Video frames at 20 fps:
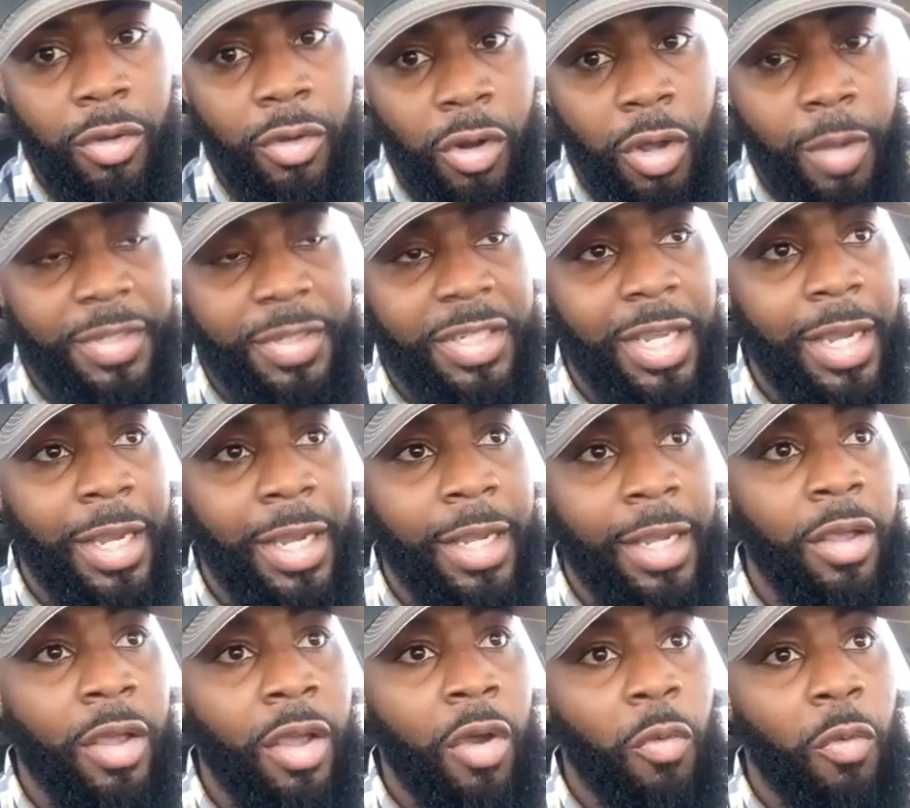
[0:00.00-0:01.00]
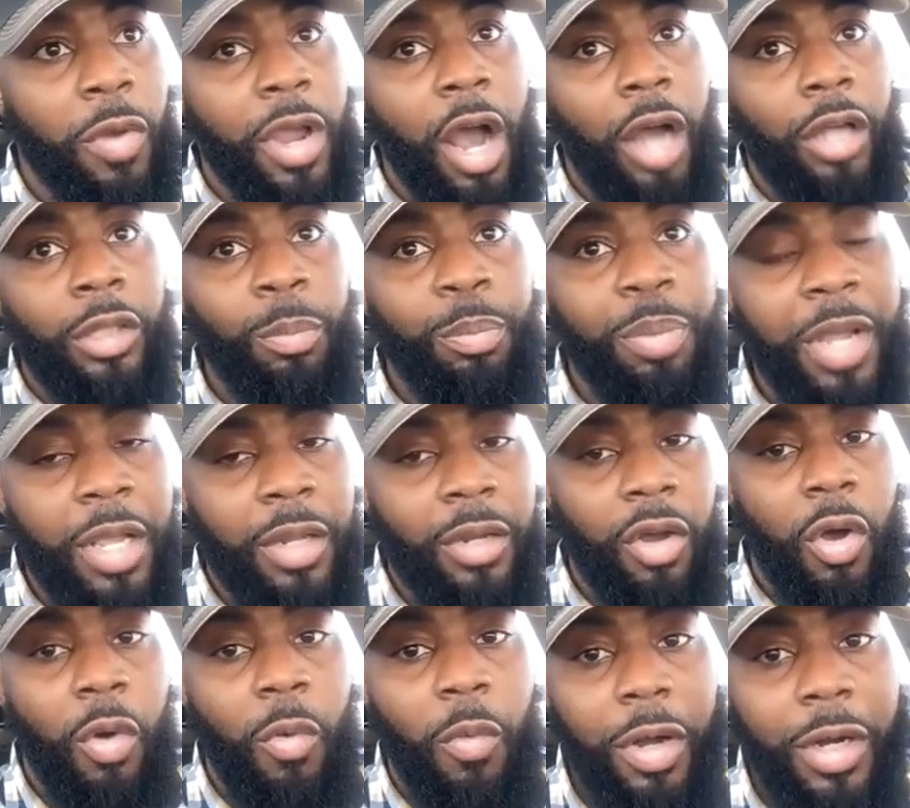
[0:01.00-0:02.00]
You know what I'm saying? We all
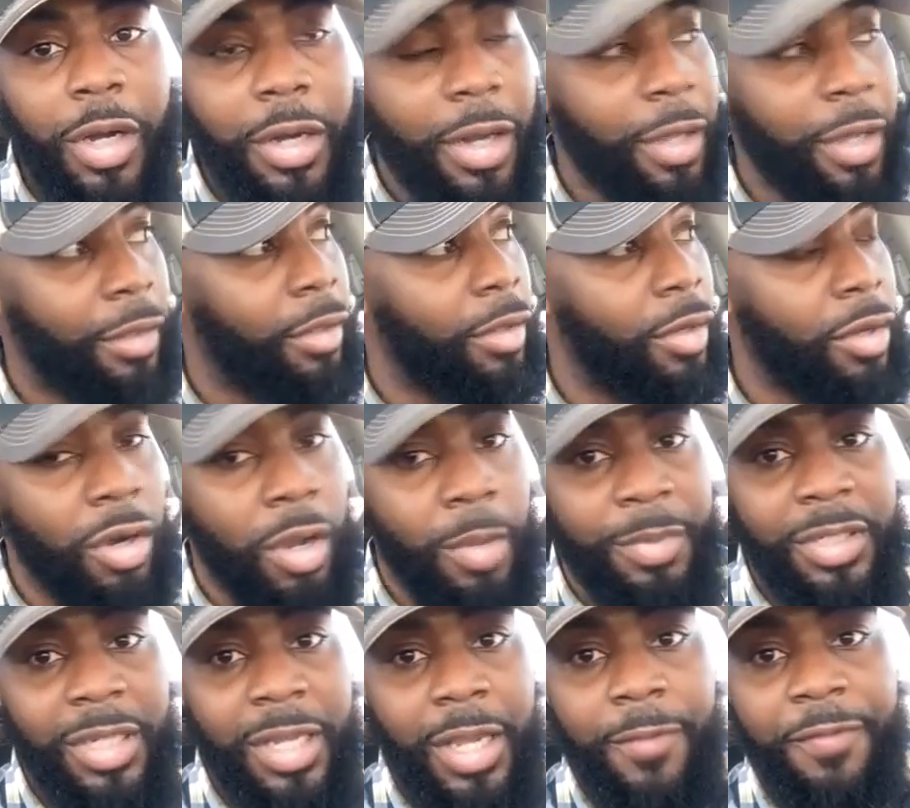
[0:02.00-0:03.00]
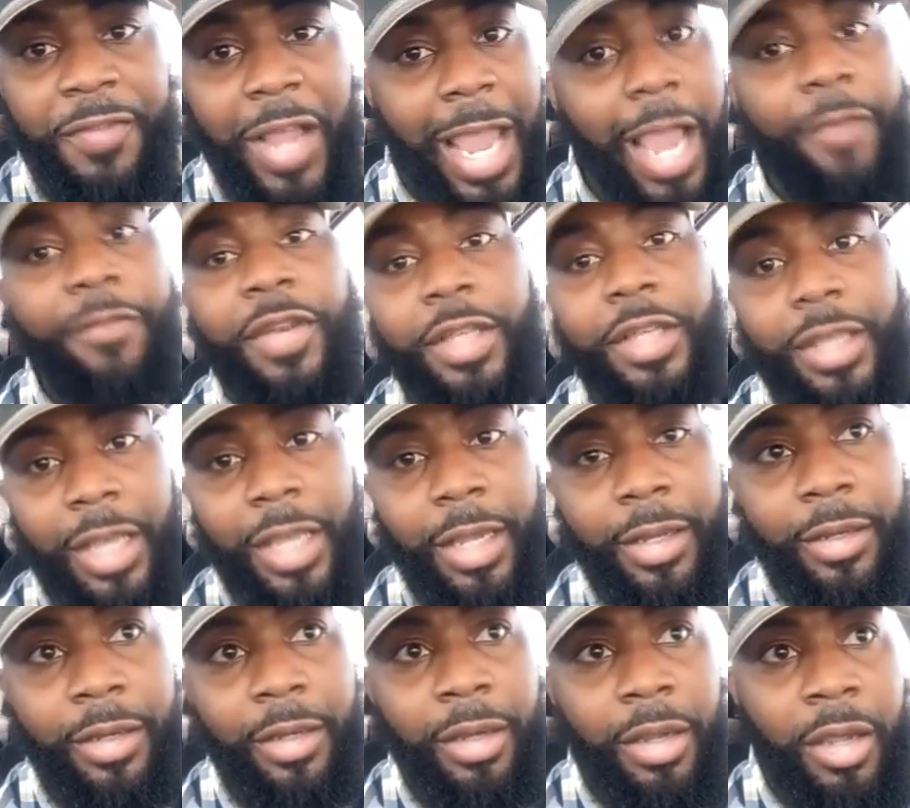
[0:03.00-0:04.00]
depend on one another. You know what I'm saying? For
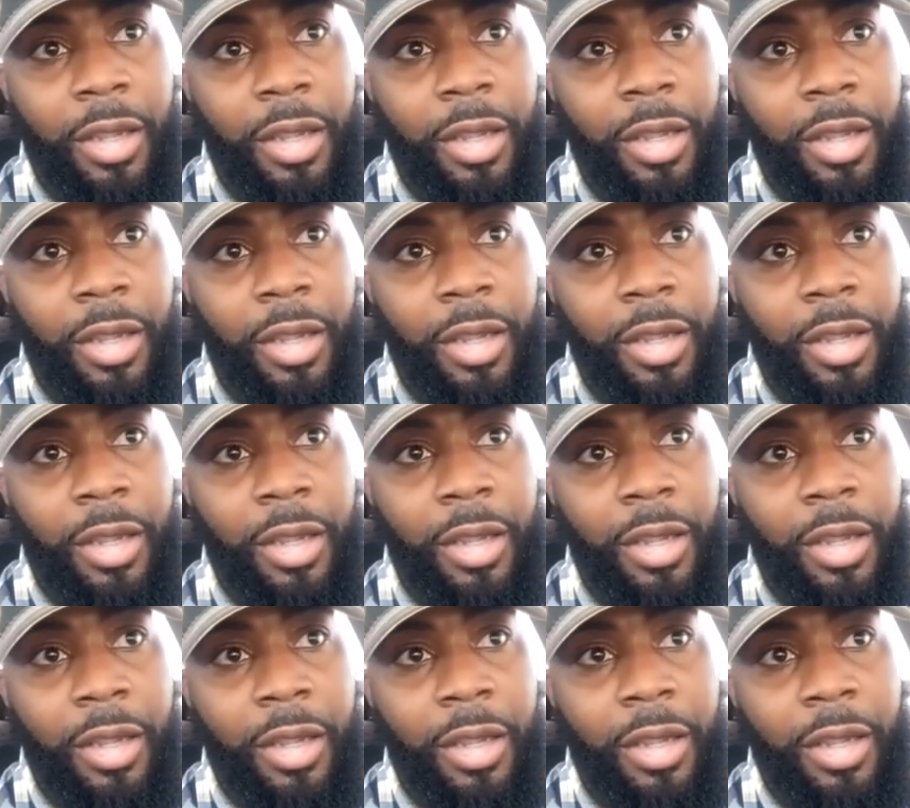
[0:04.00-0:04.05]
everything.